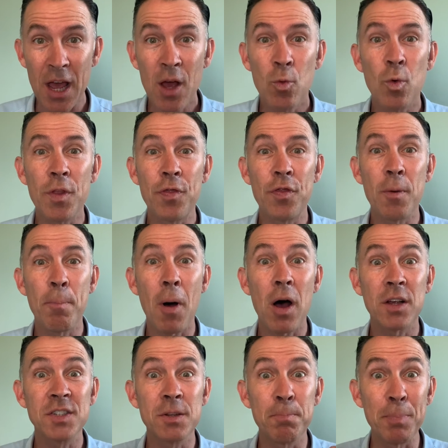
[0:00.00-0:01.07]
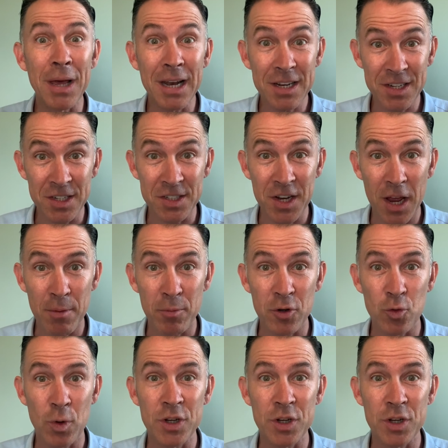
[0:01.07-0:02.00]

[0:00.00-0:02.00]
with the possibility statement,